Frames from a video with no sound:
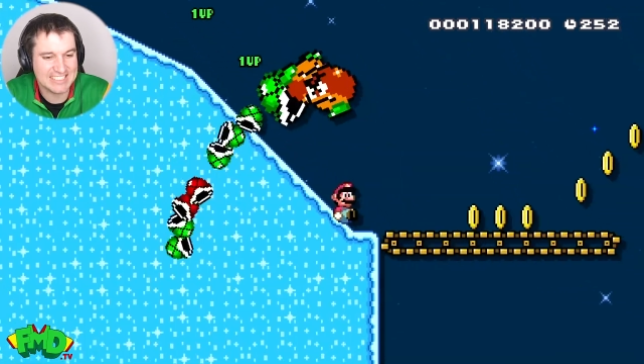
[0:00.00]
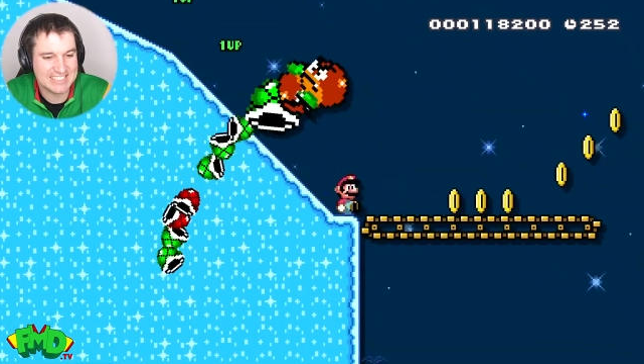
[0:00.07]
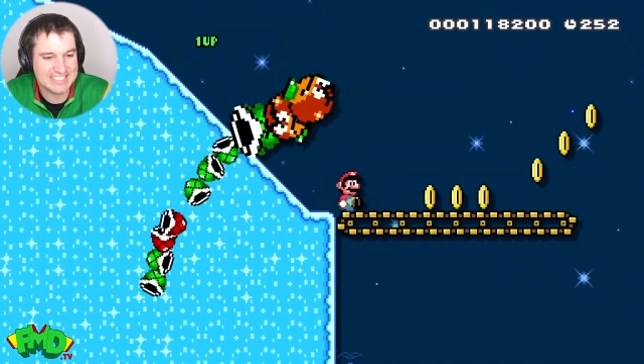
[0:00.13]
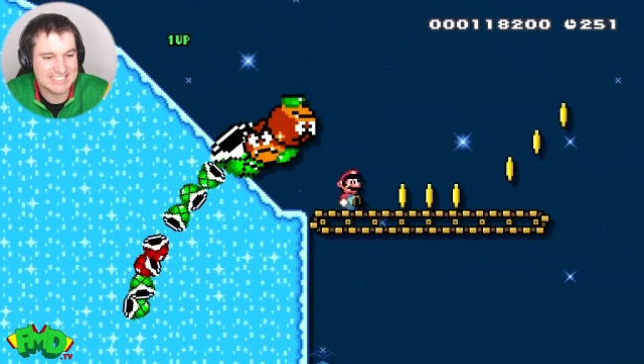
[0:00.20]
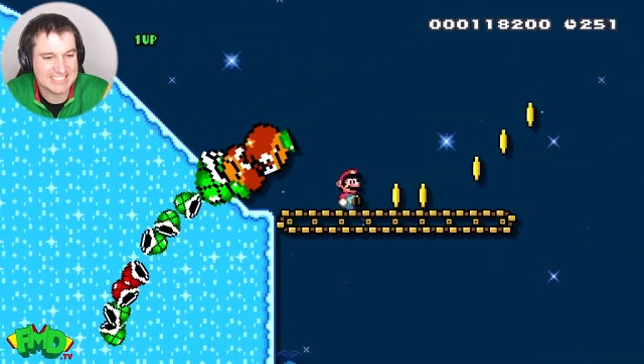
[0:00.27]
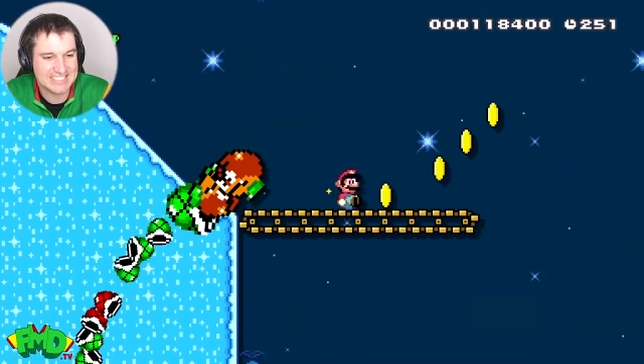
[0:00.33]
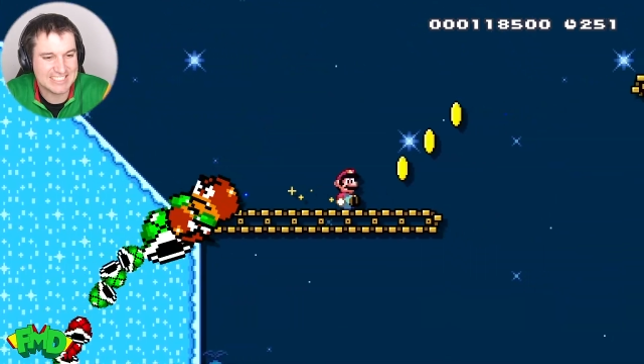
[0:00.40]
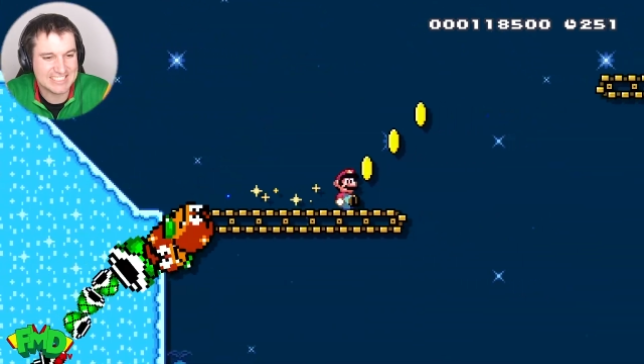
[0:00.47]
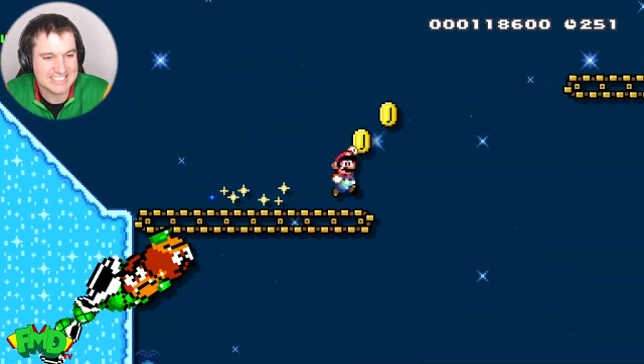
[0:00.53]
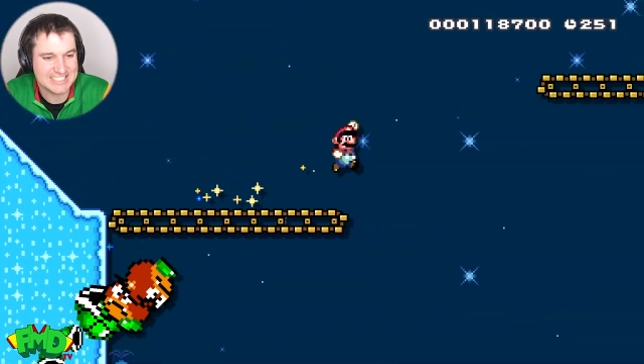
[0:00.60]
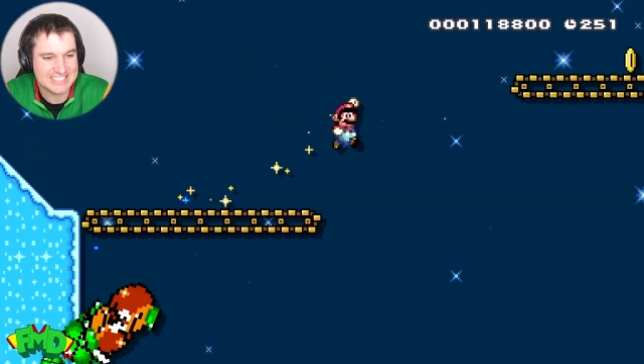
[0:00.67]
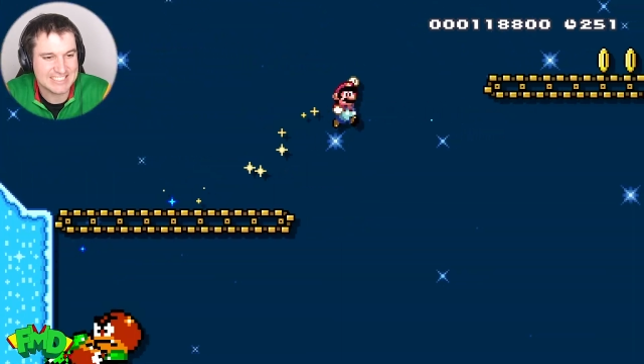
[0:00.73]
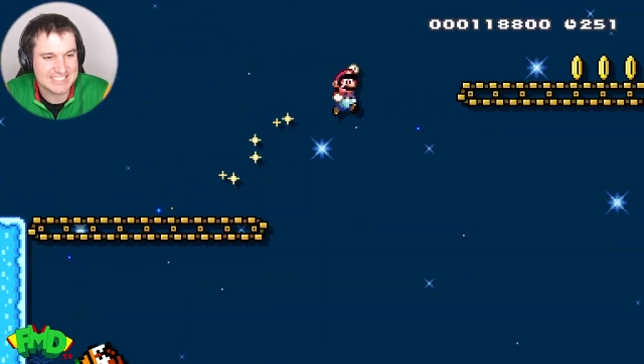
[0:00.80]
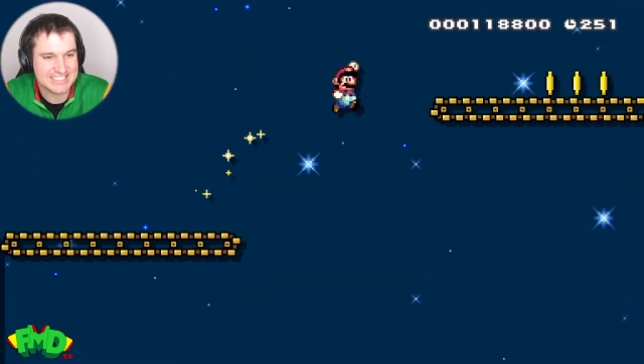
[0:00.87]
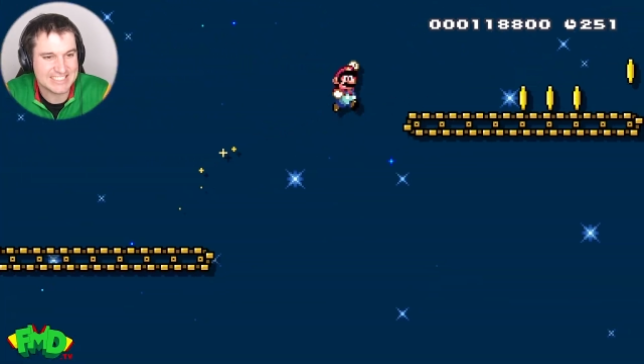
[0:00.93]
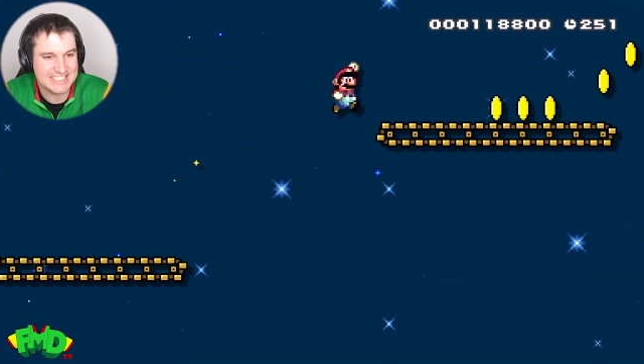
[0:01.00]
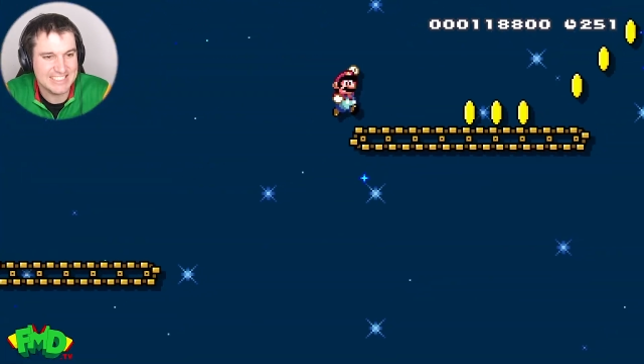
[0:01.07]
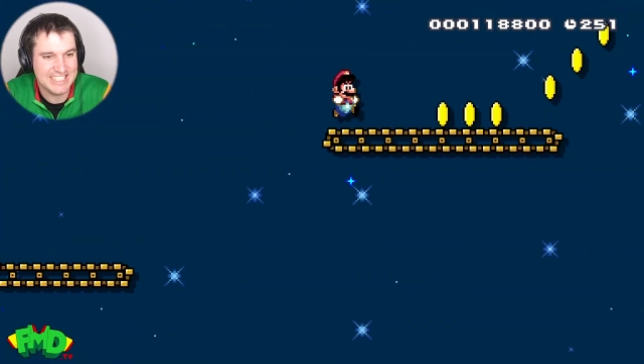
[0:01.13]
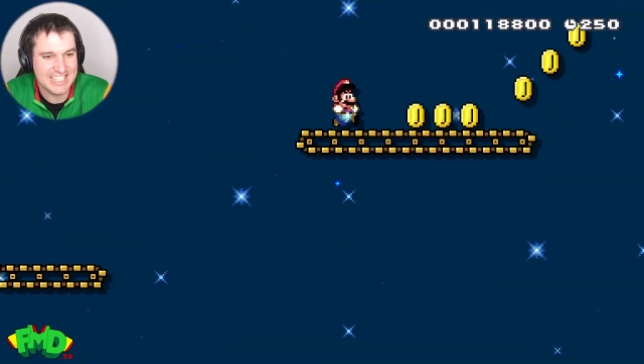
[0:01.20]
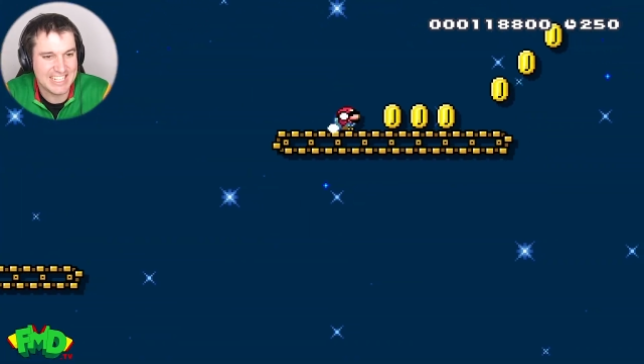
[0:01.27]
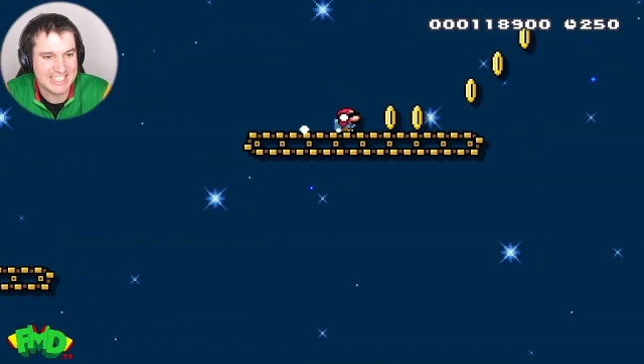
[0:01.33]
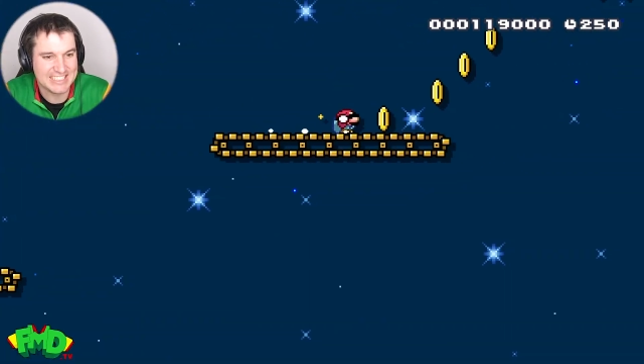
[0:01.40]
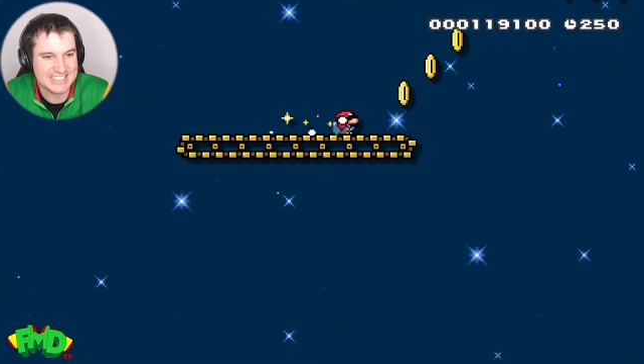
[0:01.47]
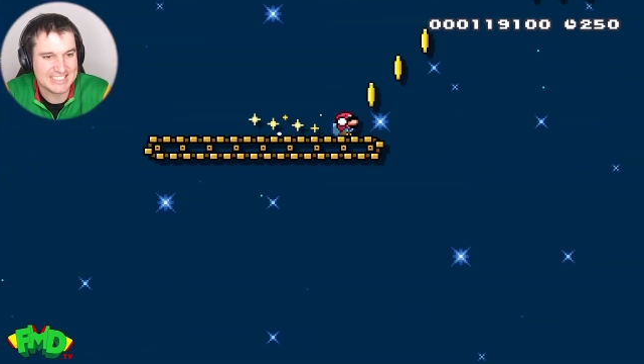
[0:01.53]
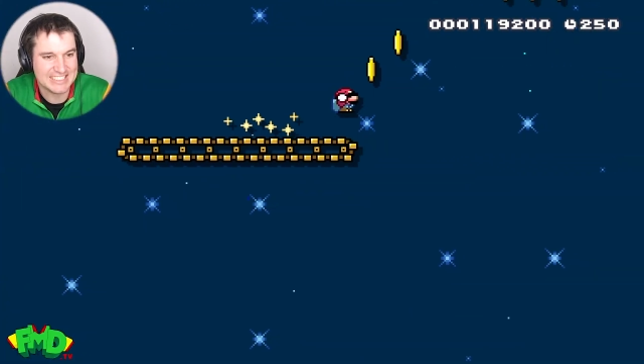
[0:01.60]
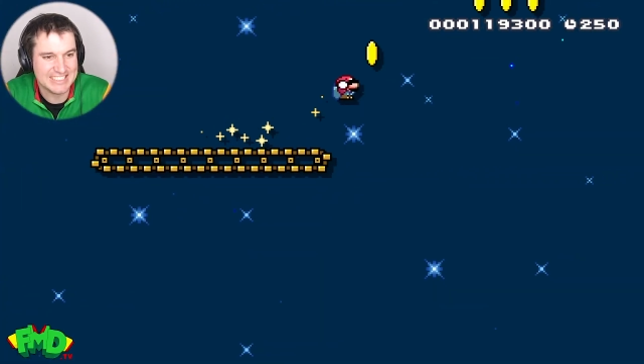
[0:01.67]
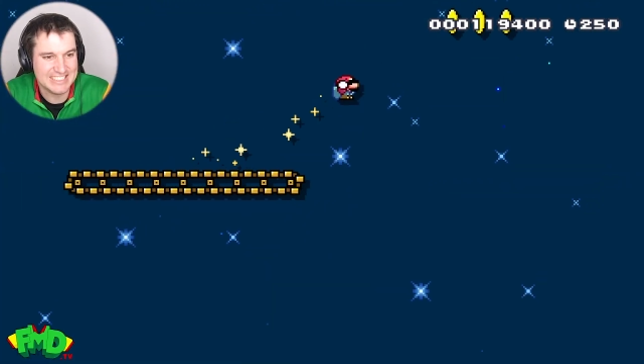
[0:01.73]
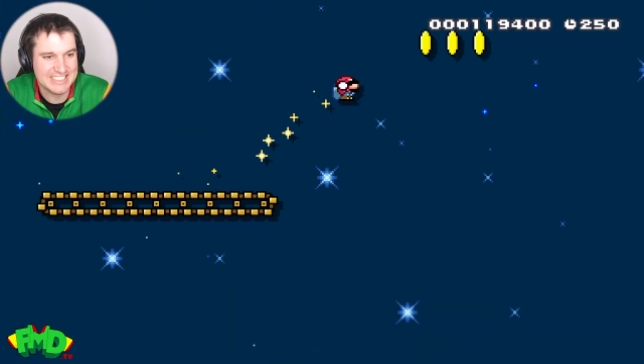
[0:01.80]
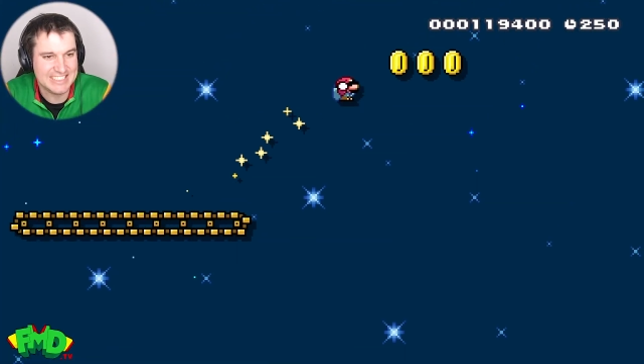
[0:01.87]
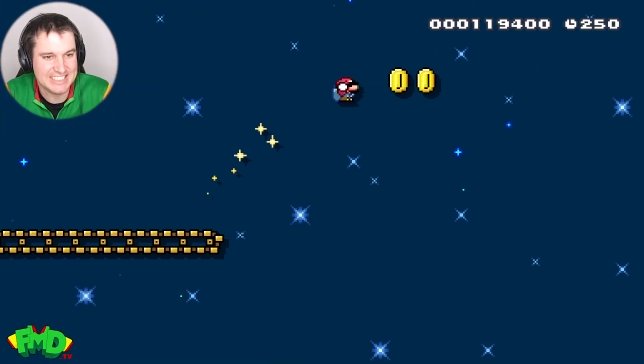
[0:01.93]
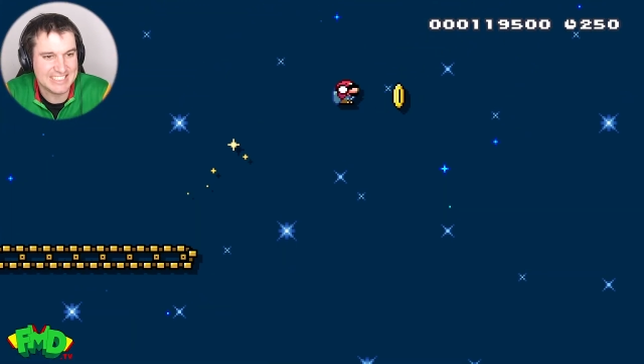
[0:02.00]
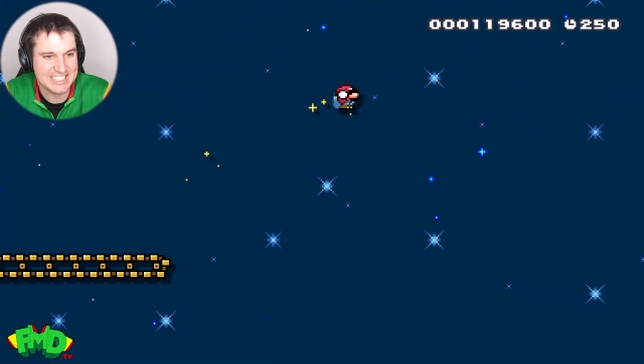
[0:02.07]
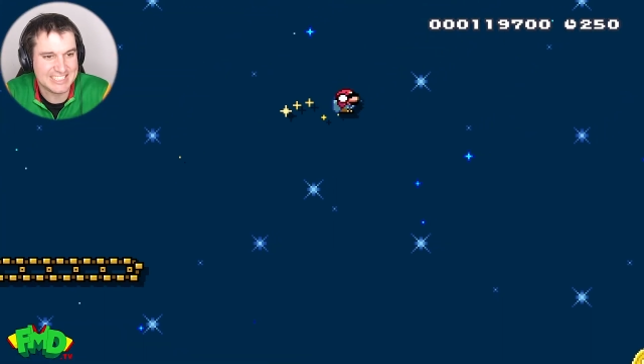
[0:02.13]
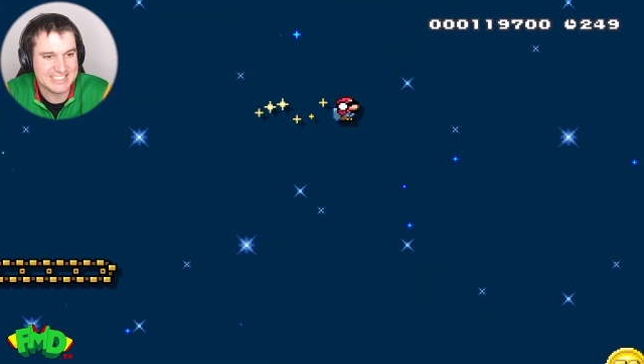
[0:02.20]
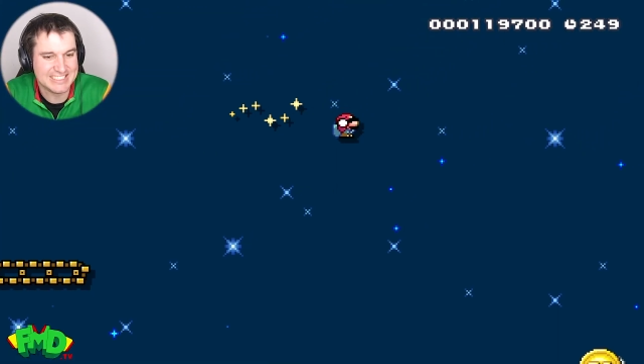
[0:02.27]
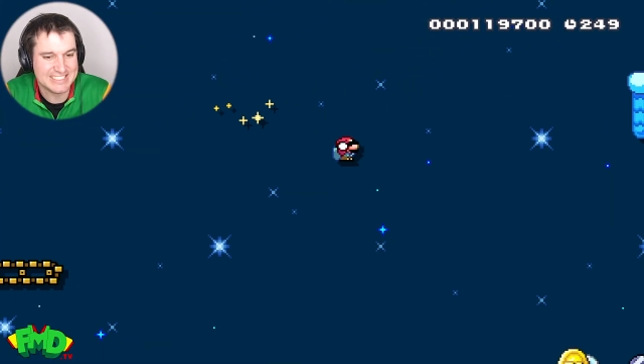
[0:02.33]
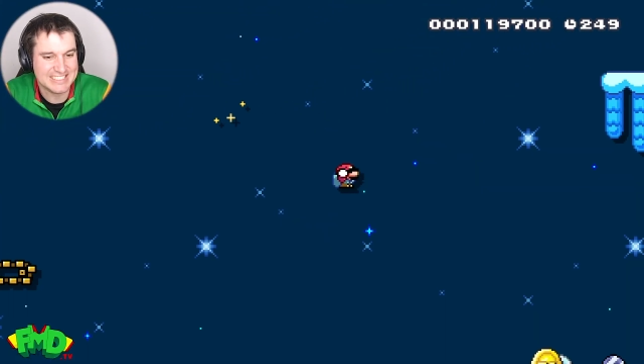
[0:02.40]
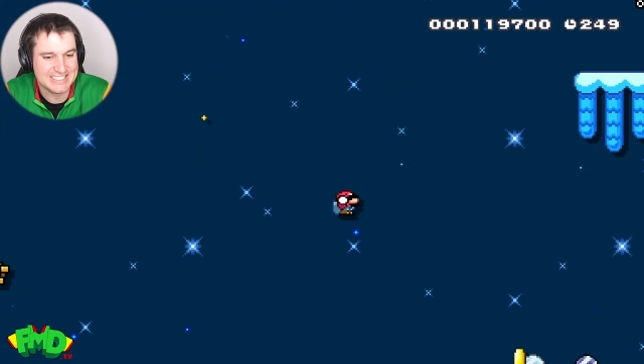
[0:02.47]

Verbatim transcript: goodness. Yeah, yeah.